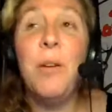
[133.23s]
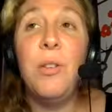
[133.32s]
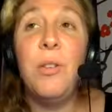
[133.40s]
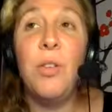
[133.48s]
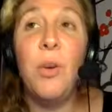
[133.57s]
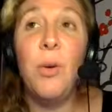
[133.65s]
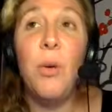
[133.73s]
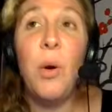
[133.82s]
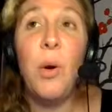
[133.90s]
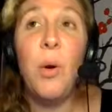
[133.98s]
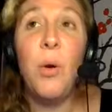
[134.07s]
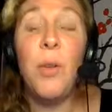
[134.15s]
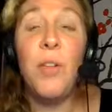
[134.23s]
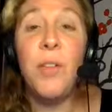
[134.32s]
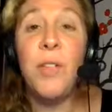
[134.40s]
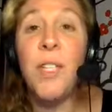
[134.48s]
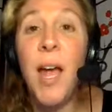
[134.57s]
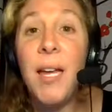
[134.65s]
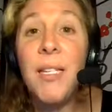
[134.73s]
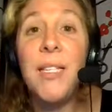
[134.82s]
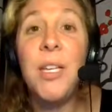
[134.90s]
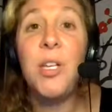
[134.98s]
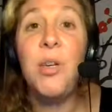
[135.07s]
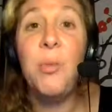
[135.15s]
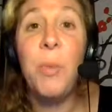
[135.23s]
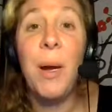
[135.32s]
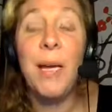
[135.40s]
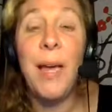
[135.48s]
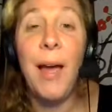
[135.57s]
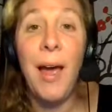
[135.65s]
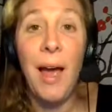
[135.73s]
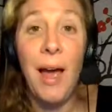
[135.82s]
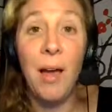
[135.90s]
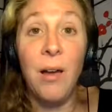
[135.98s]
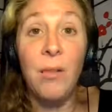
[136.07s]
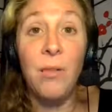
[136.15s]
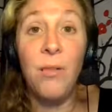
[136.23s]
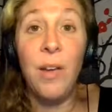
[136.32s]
So signs that you might have